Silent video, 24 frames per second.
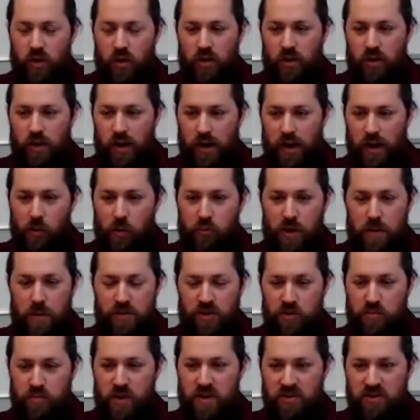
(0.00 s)
I'll premise
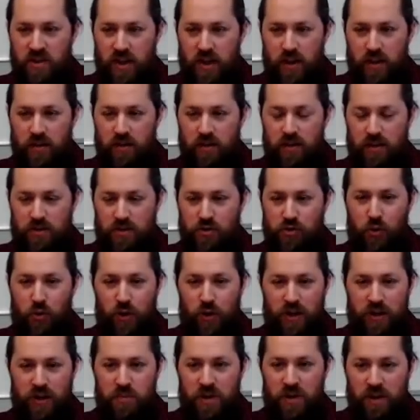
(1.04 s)
this by saying this is
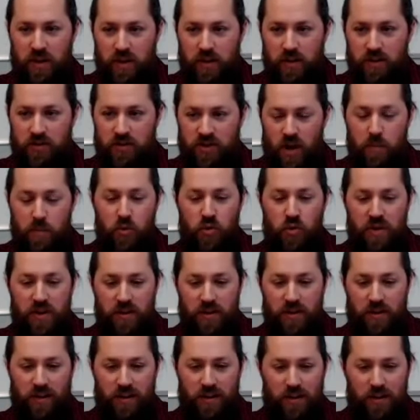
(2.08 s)
going to be summary,